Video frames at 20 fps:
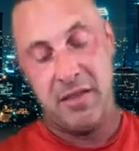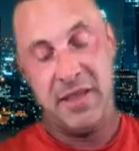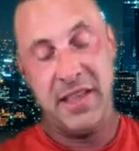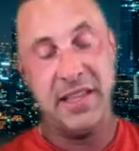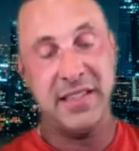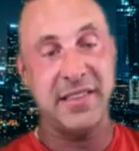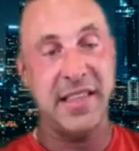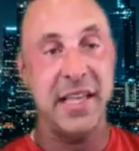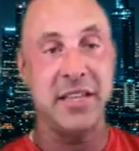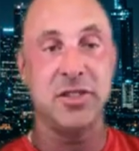
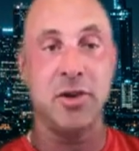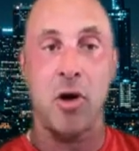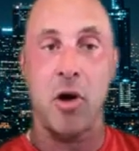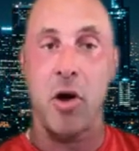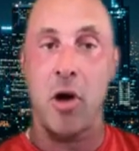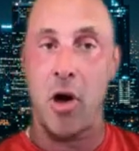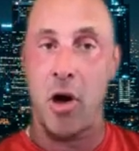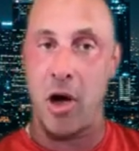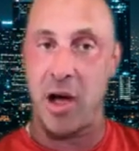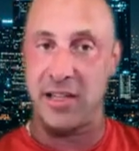these things
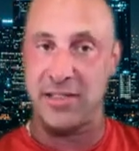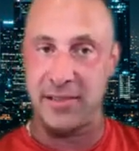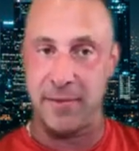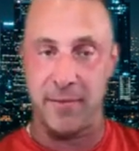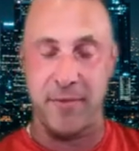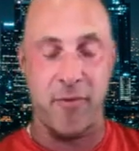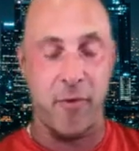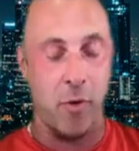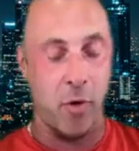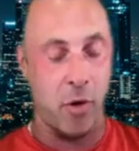are
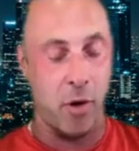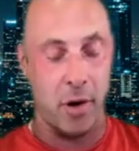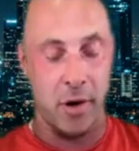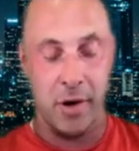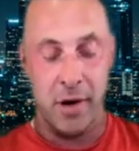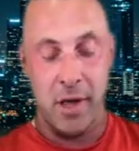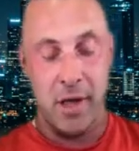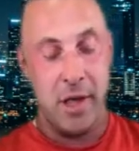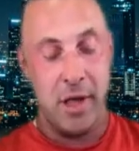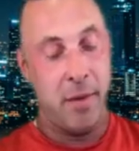awesome
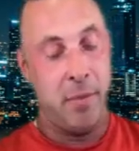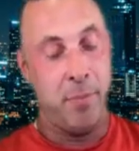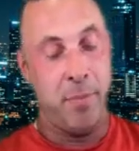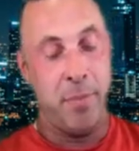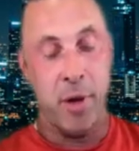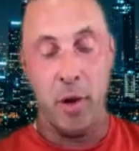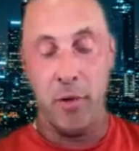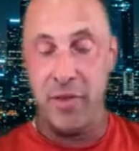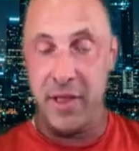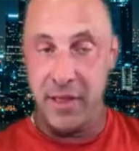for
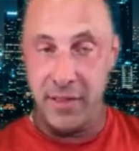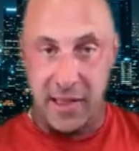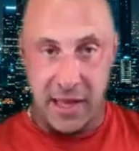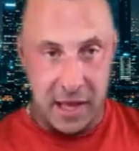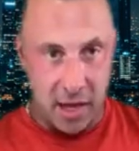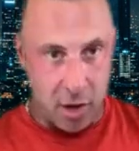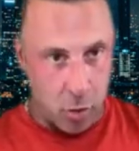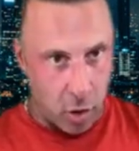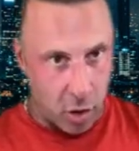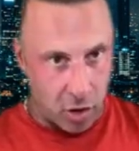building
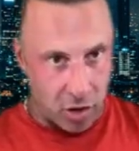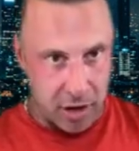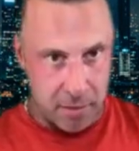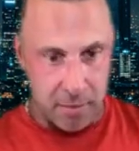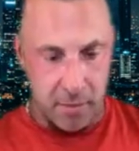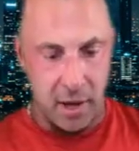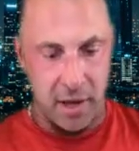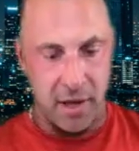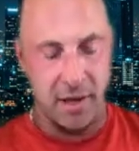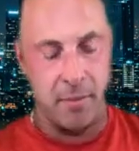lean
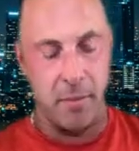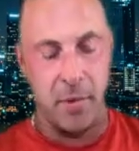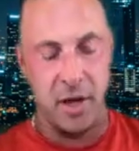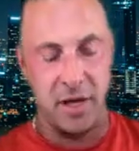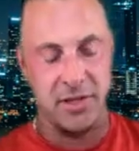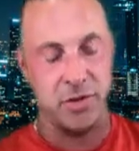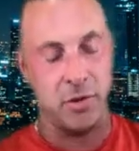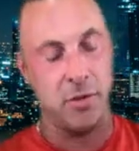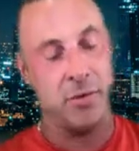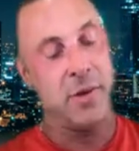quality mu-
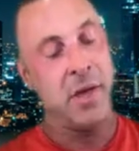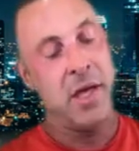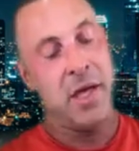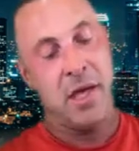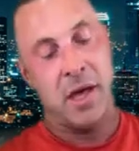muscle,